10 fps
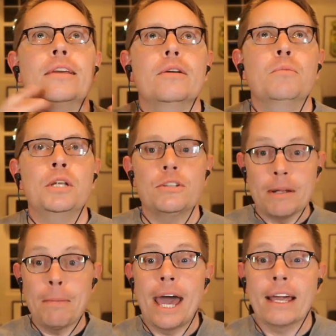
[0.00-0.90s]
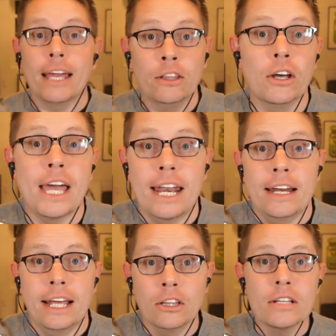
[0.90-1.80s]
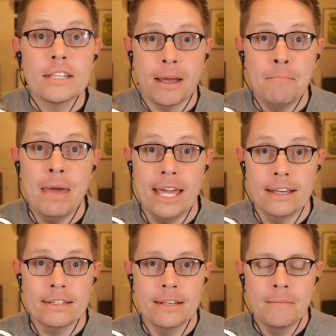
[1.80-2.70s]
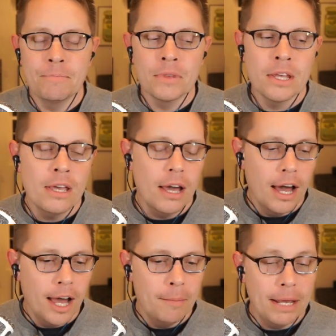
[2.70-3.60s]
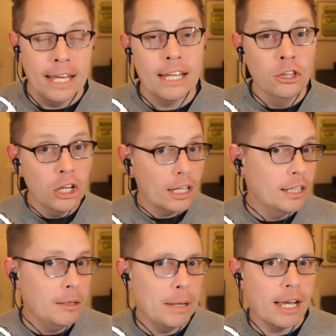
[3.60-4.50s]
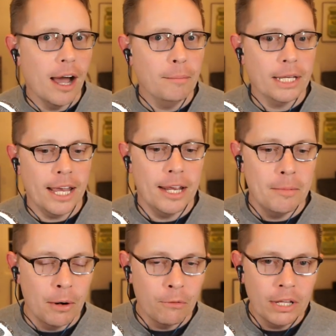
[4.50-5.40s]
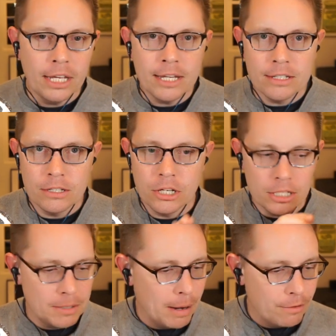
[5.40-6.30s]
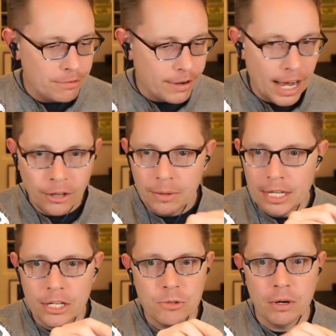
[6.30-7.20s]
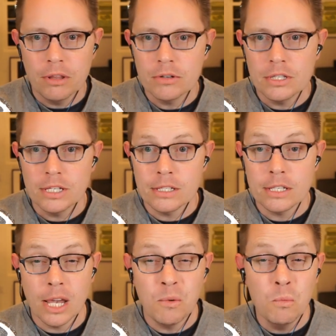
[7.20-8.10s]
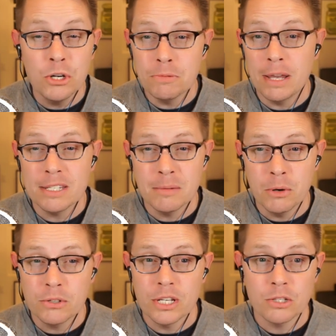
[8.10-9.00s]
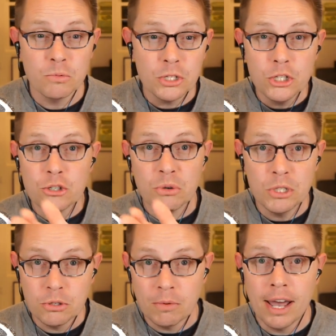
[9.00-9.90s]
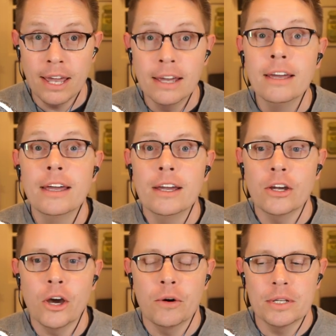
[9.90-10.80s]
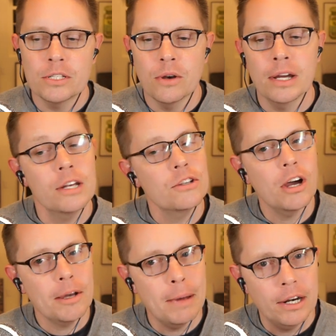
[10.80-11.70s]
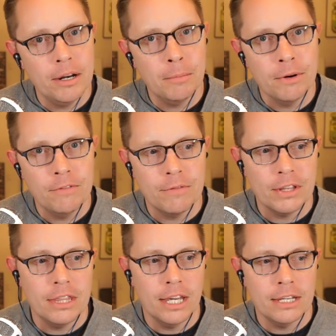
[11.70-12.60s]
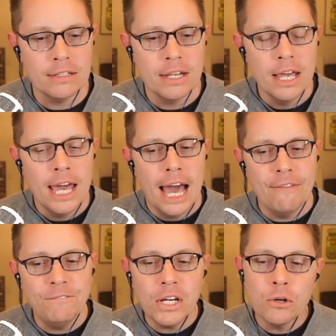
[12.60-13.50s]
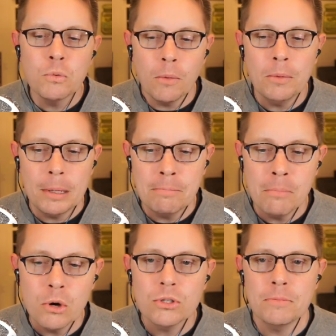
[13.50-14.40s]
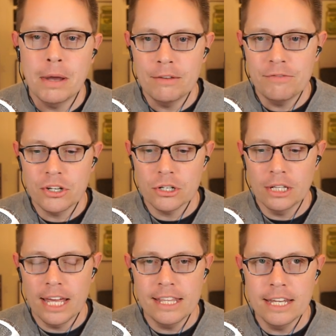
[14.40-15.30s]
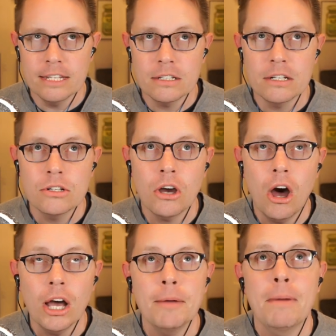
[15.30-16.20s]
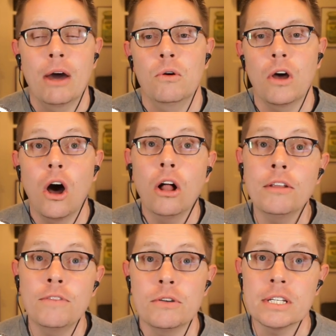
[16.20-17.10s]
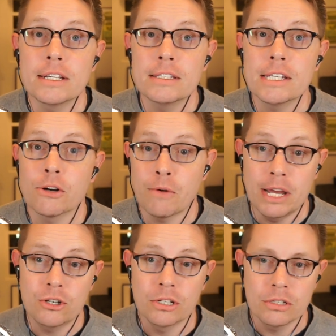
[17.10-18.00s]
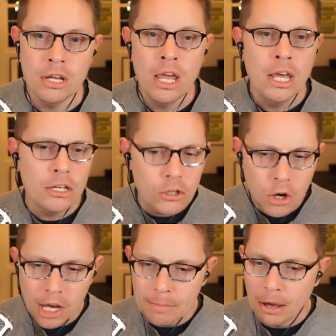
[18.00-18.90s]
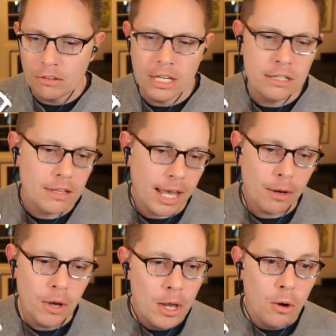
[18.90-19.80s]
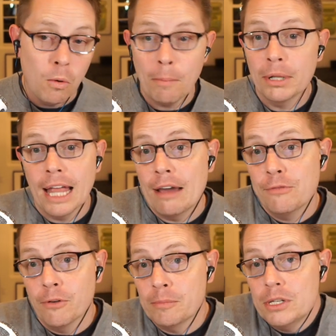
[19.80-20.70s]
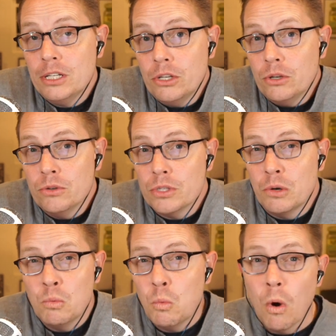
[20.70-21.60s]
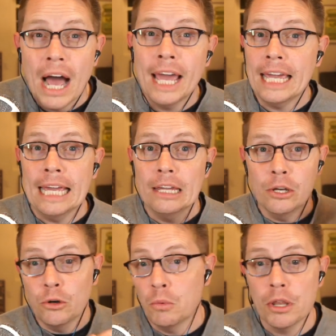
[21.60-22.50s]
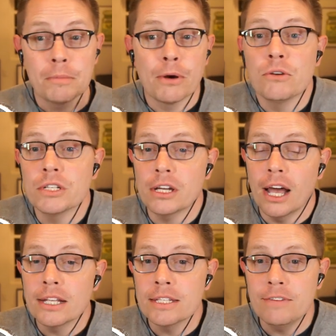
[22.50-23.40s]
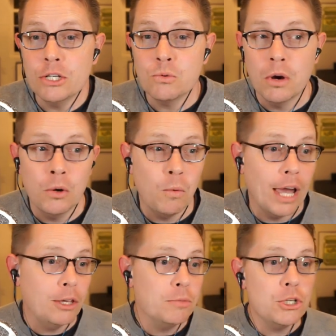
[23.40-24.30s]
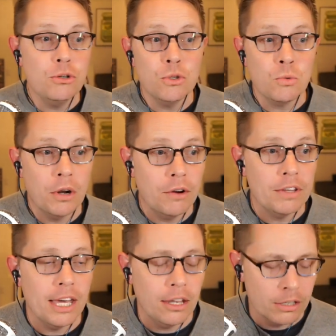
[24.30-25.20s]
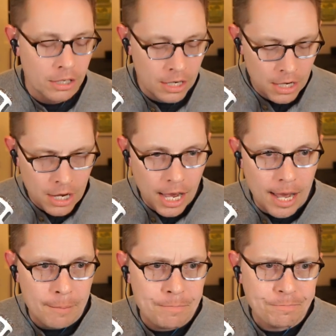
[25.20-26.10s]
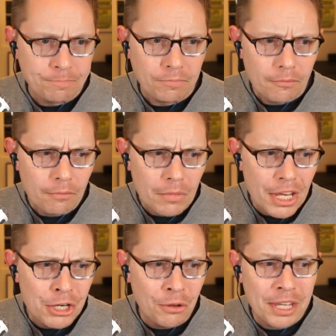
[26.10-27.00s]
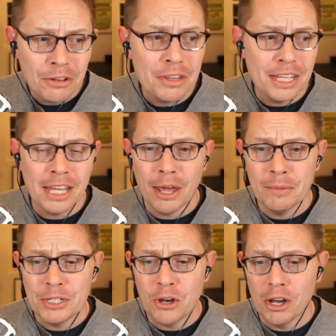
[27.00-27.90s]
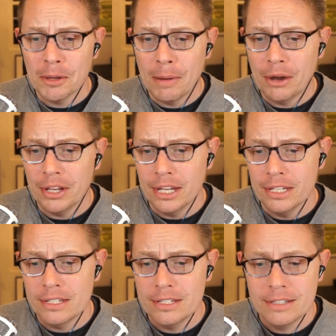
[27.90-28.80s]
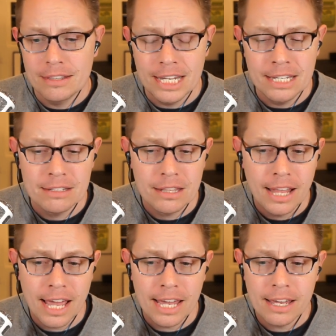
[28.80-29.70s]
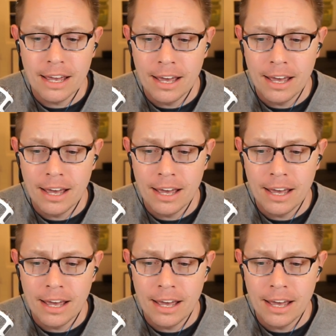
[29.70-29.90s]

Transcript: when you step back and look at it, it looks like a maze. And it can look a little bit complicated, but it really is just about following each one of those things and saying, which makes the most sense? Which choice do I go? And so I'm going to talk about a number of different things. I figured what would be most beneficial, I think, is to talk about all of those considerations, to talk about things like what platform to use and why, what are the pros and cons of each one, why you would choose one over the other. The other thing that I would talk about is things like,